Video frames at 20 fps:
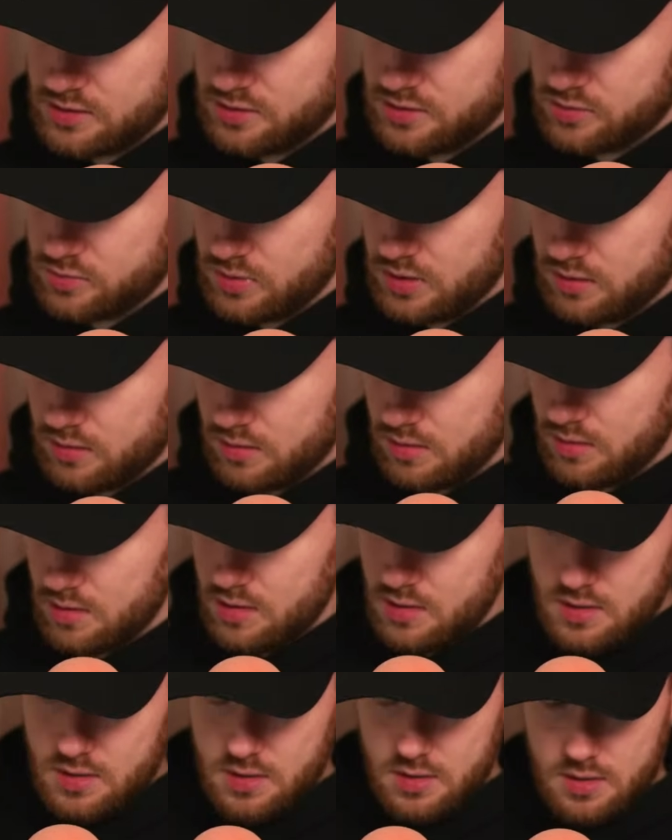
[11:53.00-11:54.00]
well.
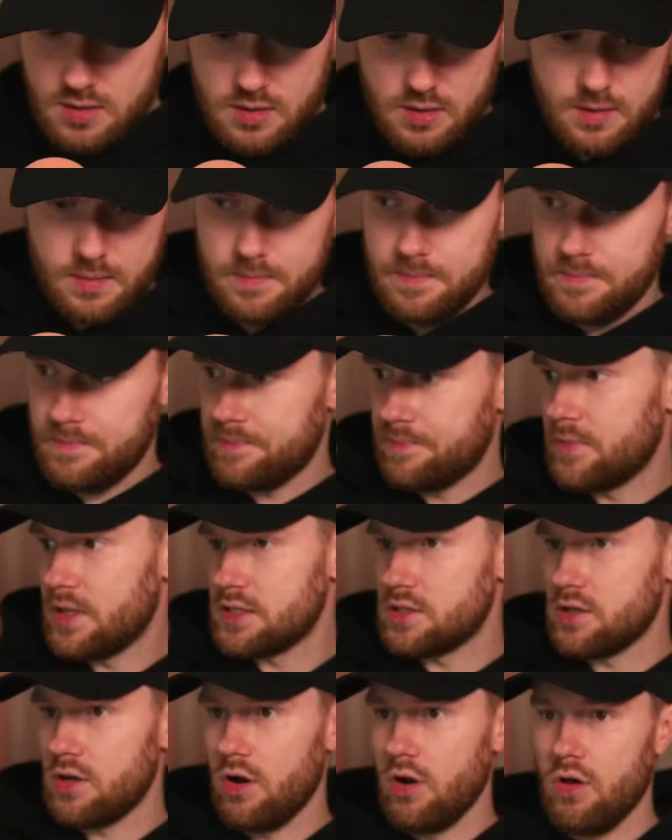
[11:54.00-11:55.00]

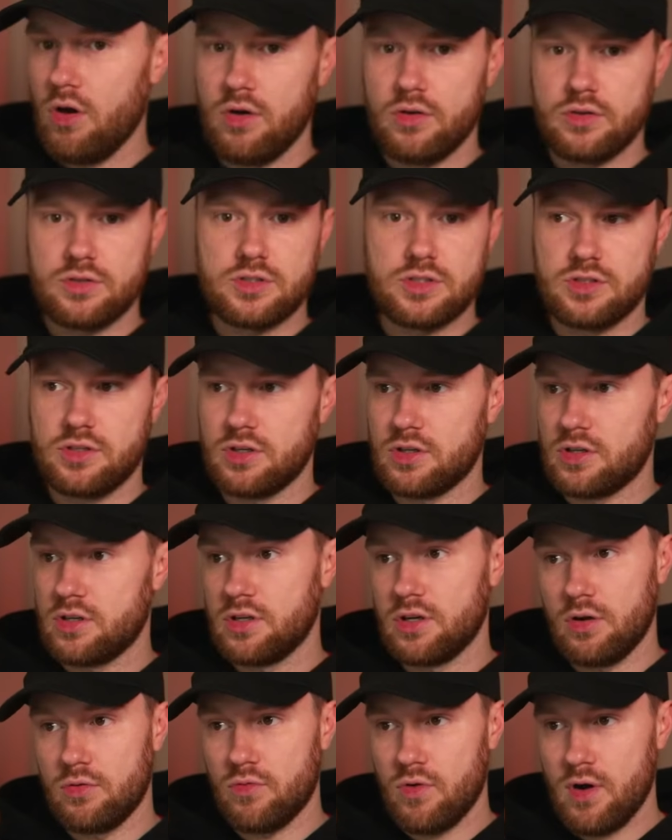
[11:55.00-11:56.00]
There's a lot that can
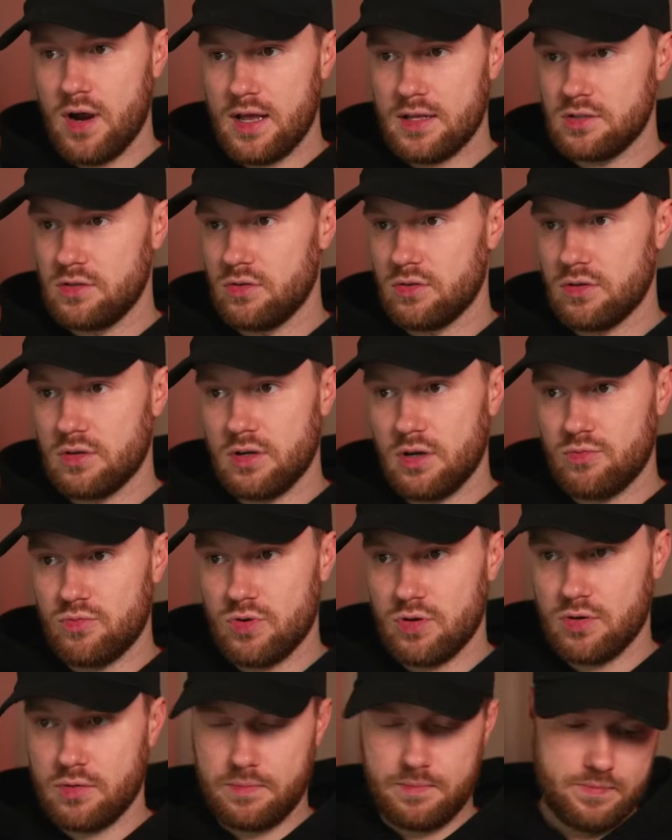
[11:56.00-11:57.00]
go right, there's a lot can go
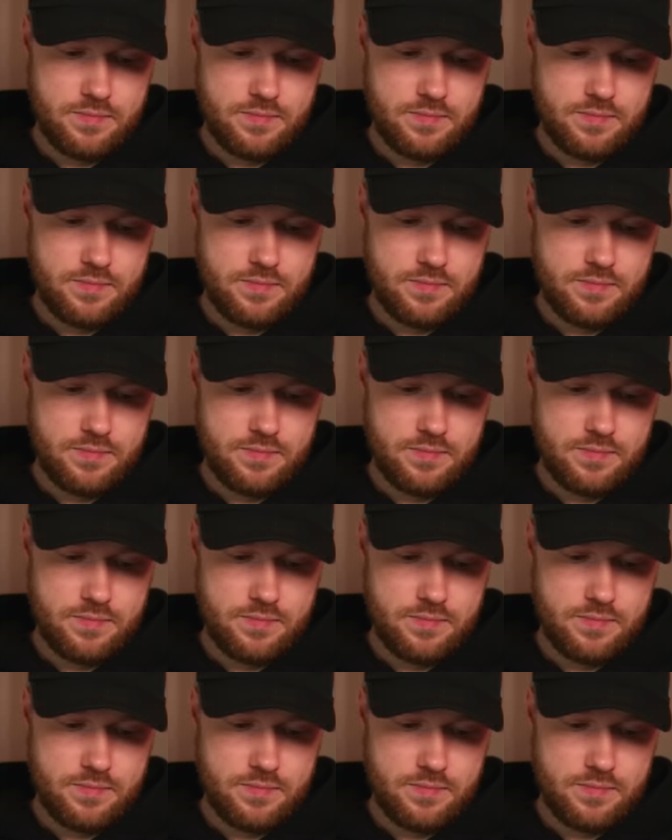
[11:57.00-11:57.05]
wrong.